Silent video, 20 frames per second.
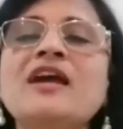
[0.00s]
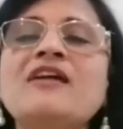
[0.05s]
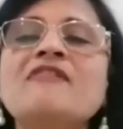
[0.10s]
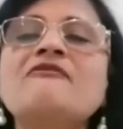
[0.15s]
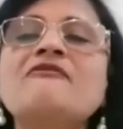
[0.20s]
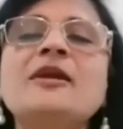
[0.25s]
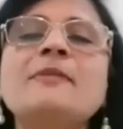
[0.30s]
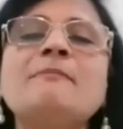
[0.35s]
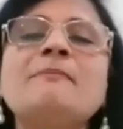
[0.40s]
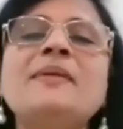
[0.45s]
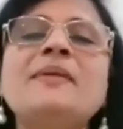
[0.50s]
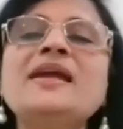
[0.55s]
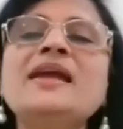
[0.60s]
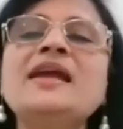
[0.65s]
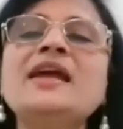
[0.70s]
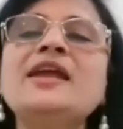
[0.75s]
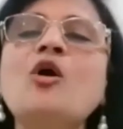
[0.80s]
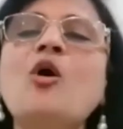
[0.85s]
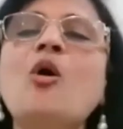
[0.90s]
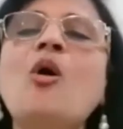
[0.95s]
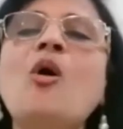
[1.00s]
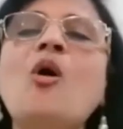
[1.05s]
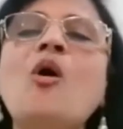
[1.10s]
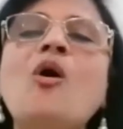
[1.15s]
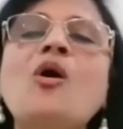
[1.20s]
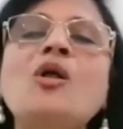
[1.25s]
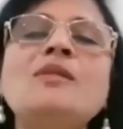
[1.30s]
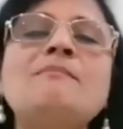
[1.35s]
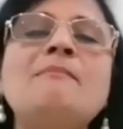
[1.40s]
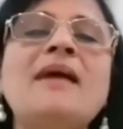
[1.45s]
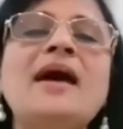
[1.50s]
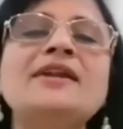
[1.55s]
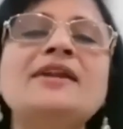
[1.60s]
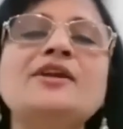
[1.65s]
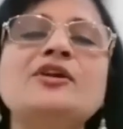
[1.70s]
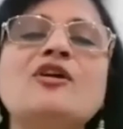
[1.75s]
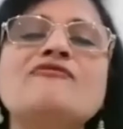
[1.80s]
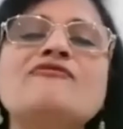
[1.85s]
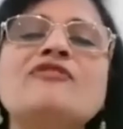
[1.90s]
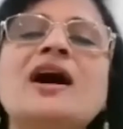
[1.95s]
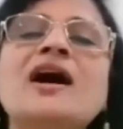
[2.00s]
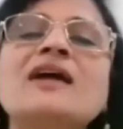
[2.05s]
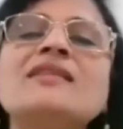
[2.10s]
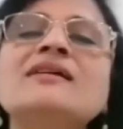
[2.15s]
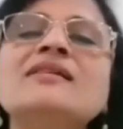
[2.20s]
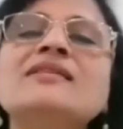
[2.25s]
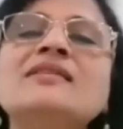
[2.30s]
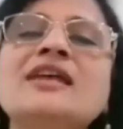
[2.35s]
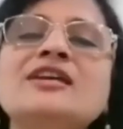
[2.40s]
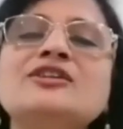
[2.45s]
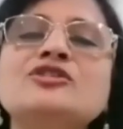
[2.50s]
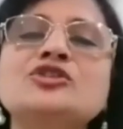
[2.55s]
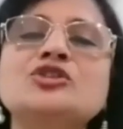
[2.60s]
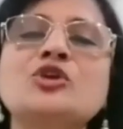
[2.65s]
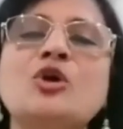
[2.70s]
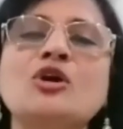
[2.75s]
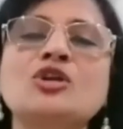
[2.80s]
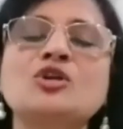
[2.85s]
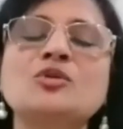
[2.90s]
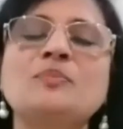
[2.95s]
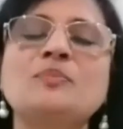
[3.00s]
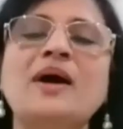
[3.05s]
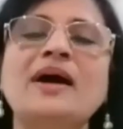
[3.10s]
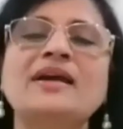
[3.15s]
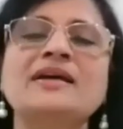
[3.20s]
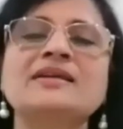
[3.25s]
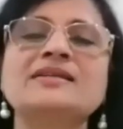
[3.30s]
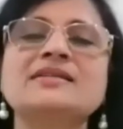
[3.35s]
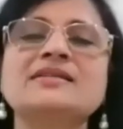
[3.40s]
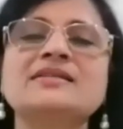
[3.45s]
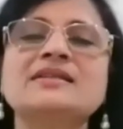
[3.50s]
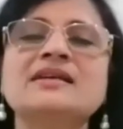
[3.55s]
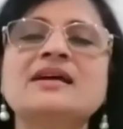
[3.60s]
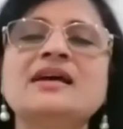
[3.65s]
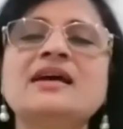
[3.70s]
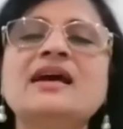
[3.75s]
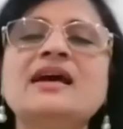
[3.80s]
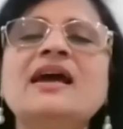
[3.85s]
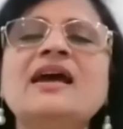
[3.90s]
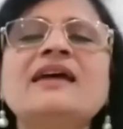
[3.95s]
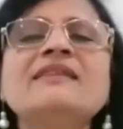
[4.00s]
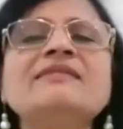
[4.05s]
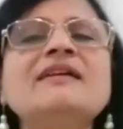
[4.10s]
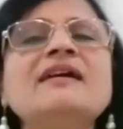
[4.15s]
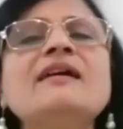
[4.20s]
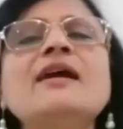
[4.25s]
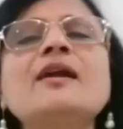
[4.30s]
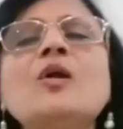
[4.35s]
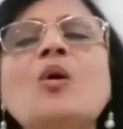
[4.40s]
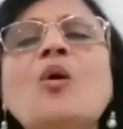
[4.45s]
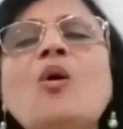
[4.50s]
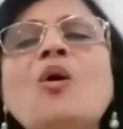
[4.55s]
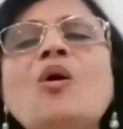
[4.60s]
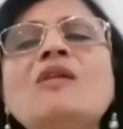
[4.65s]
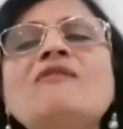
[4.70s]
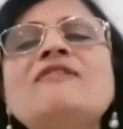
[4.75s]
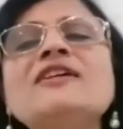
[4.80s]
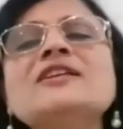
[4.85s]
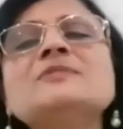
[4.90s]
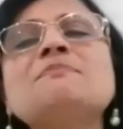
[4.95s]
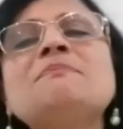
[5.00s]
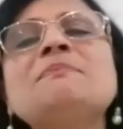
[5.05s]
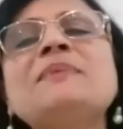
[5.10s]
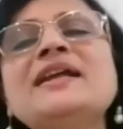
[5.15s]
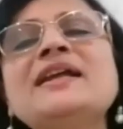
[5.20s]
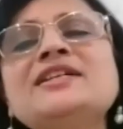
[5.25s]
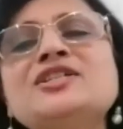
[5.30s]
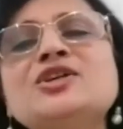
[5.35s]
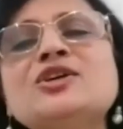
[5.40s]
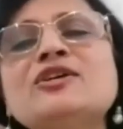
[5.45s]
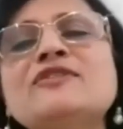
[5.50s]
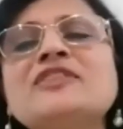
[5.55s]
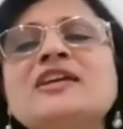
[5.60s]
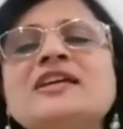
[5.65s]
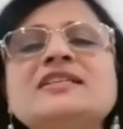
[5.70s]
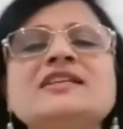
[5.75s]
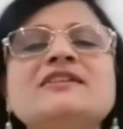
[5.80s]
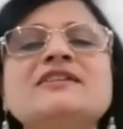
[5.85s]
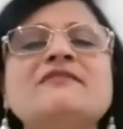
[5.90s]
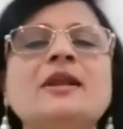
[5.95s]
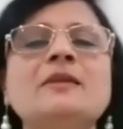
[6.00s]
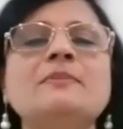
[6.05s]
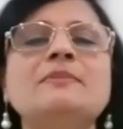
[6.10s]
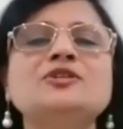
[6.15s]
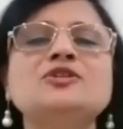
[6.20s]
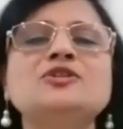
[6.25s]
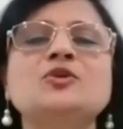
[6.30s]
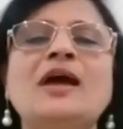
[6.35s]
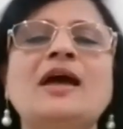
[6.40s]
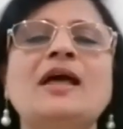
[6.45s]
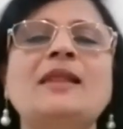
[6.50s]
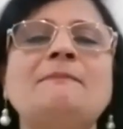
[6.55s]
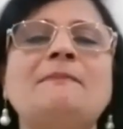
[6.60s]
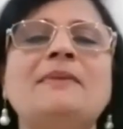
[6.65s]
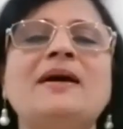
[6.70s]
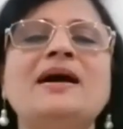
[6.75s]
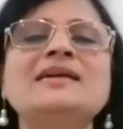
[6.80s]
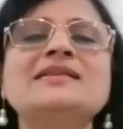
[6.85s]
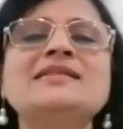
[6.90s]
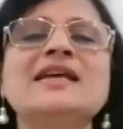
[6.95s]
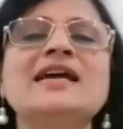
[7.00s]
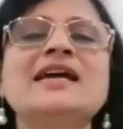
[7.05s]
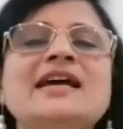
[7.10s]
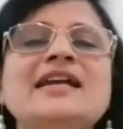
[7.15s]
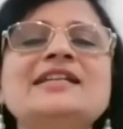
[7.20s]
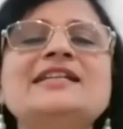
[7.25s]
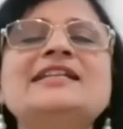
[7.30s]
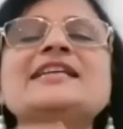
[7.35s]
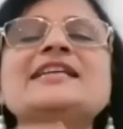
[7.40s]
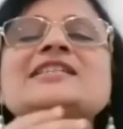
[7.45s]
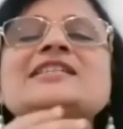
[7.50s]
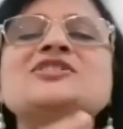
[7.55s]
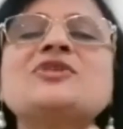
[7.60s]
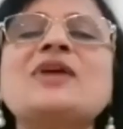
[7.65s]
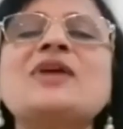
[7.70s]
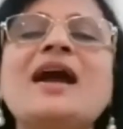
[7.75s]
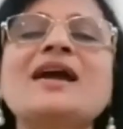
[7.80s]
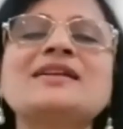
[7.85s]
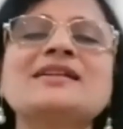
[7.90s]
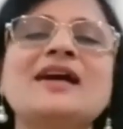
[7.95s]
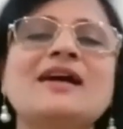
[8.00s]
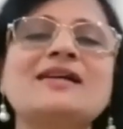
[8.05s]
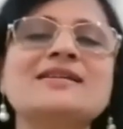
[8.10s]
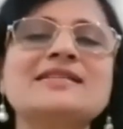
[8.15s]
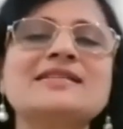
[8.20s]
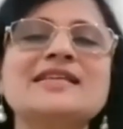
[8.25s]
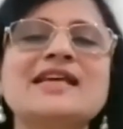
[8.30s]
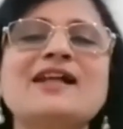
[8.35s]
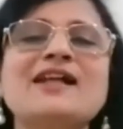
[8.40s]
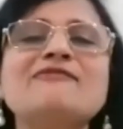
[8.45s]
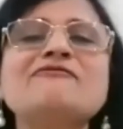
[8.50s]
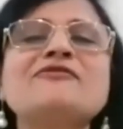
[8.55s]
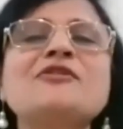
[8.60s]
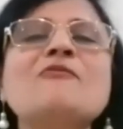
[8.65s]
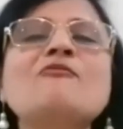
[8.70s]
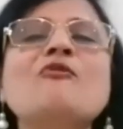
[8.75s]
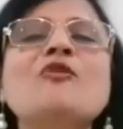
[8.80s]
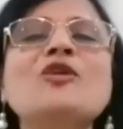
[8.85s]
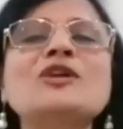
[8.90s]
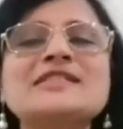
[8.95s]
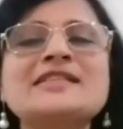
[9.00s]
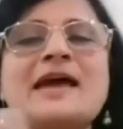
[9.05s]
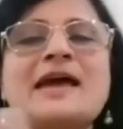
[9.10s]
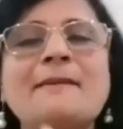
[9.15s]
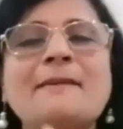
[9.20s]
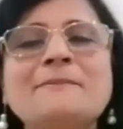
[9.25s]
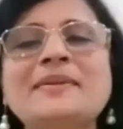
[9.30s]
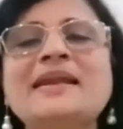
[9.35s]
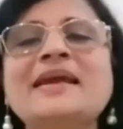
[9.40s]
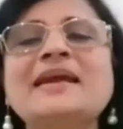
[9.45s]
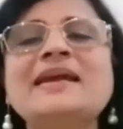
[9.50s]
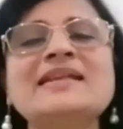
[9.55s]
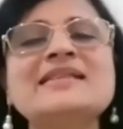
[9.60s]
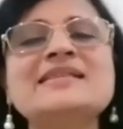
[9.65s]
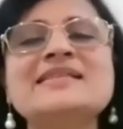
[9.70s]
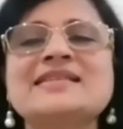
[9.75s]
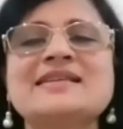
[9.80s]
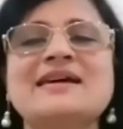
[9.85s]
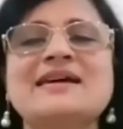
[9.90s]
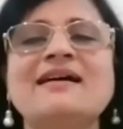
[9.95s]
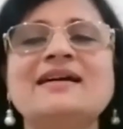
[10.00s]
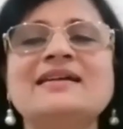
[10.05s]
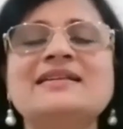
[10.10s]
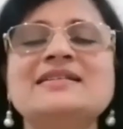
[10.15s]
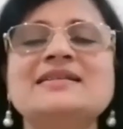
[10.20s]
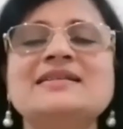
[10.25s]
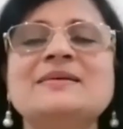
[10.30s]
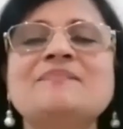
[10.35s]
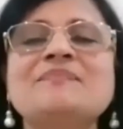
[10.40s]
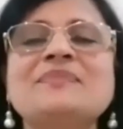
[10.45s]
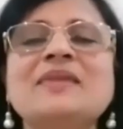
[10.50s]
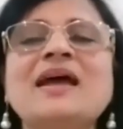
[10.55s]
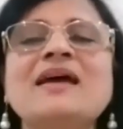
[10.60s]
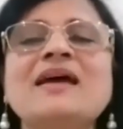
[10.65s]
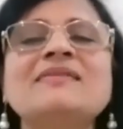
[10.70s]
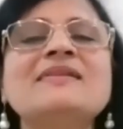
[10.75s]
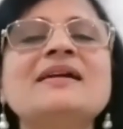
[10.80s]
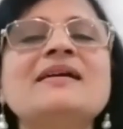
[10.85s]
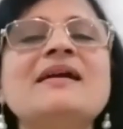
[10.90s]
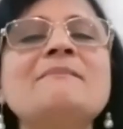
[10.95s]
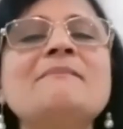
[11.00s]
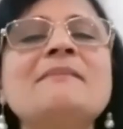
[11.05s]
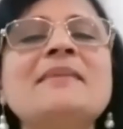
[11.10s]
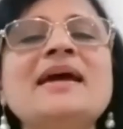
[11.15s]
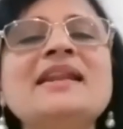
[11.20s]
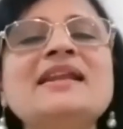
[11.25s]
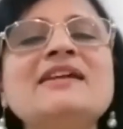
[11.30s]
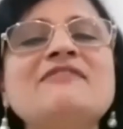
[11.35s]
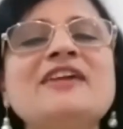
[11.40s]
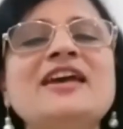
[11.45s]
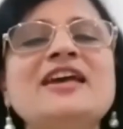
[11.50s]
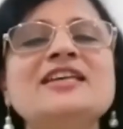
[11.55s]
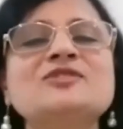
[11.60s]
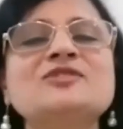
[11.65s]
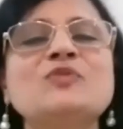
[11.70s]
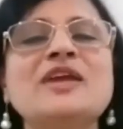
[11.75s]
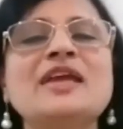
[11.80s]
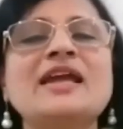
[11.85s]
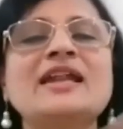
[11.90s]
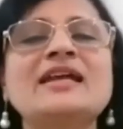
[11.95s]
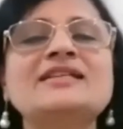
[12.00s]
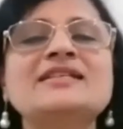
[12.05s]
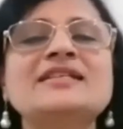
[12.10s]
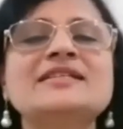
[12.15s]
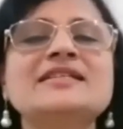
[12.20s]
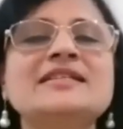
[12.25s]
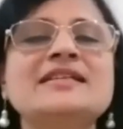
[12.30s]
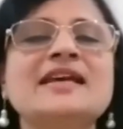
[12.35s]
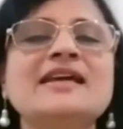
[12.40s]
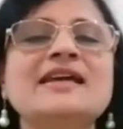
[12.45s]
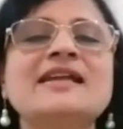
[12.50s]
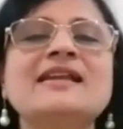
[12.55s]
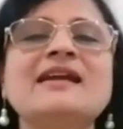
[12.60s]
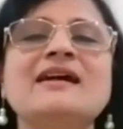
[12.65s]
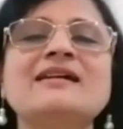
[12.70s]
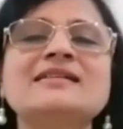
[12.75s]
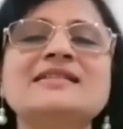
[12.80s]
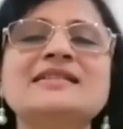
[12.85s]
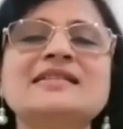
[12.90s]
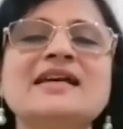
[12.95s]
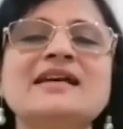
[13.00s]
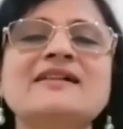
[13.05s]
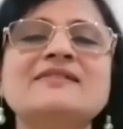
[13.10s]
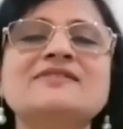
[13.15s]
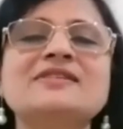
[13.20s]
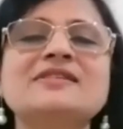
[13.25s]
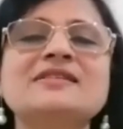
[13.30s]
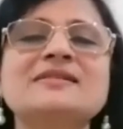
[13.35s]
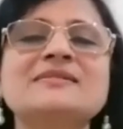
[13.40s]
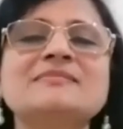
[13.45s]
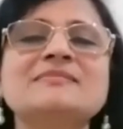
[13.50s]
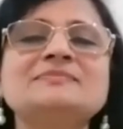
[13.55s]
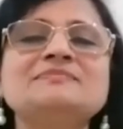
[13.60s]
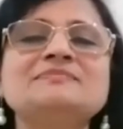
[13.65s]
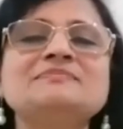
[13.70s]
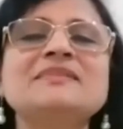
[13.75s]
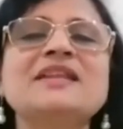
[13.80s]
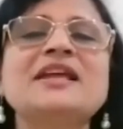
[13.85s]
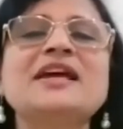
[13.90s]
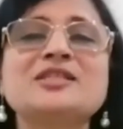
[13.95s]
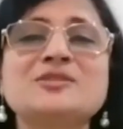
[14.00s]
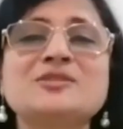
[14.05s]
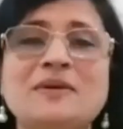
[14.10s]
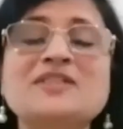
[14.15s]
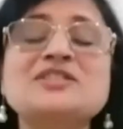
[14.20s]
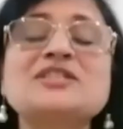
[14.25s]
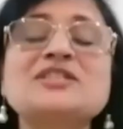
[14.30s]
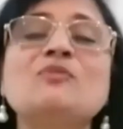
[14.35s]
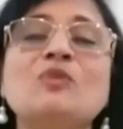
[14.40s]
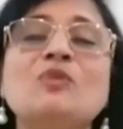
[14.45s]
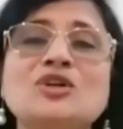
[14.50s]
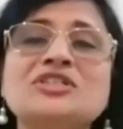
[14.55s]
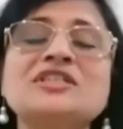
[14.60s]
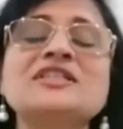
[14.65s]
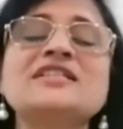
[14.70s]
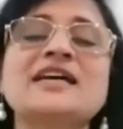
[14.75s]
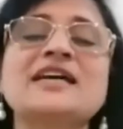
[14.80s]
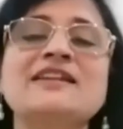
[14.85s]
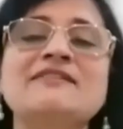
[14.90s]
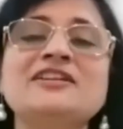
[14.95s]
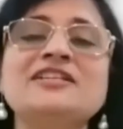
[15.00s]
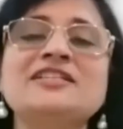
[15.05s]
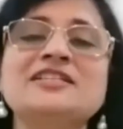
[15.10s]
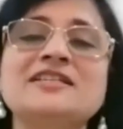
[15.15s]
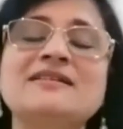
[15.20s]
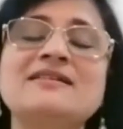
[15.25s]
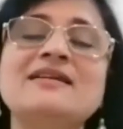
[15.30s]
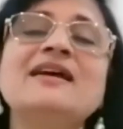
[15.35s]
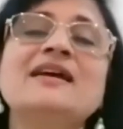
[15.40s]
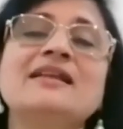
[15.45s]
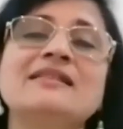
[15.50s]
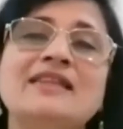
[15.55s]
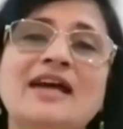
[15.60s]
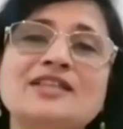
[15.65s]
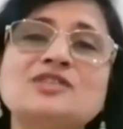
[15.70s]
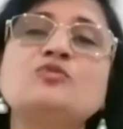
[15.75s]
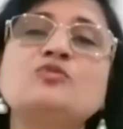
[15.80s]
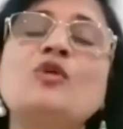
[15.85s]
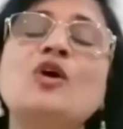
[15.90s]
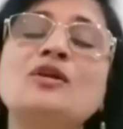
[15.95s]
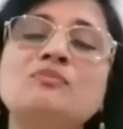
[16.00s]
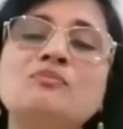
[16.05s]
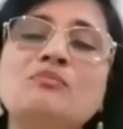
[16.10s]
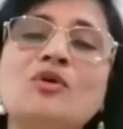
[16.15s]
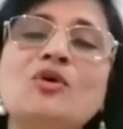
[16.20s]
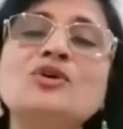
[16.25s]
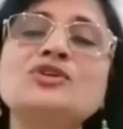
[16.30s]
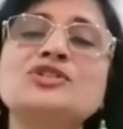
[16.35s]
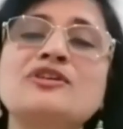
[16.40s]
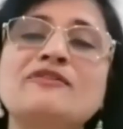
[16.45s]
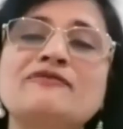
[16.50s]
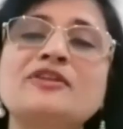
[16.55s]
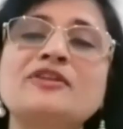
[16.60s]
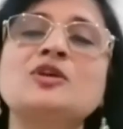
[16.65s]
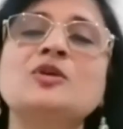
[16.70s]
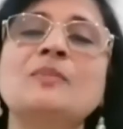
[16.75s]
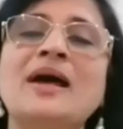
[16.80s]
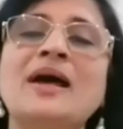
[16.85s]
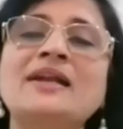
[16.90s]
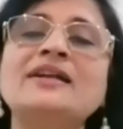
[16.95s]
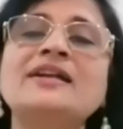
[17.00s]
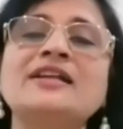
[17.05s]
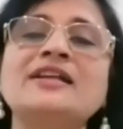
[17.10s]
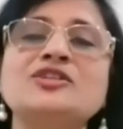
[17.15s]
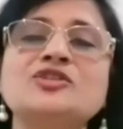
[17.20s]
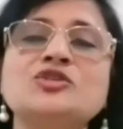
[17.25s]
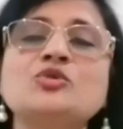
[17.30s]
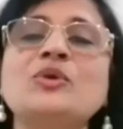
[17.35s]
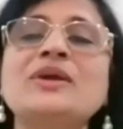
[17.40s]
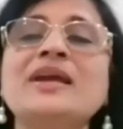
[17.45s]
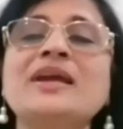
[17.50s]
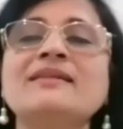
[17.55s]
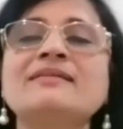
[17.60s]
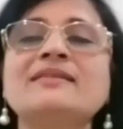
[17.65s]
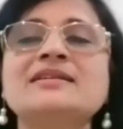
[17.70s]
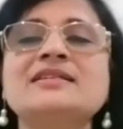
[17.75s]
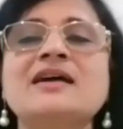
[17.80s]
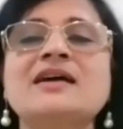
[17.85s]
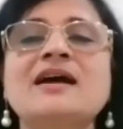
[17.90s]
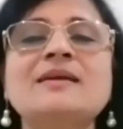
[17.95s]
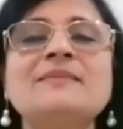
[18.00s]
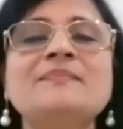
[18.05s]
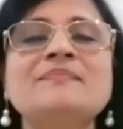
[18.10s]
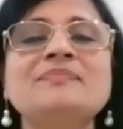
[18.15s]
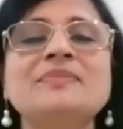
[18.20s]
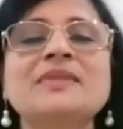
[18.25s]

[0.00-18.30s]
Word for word: We bring in all manner of other things to occupy us. And there are always plenty of things available to help us distract ourselves from what's happening inside. There are many ways we can entertain ourselves, especially watching television. That's what most of the humanity is doing at the time.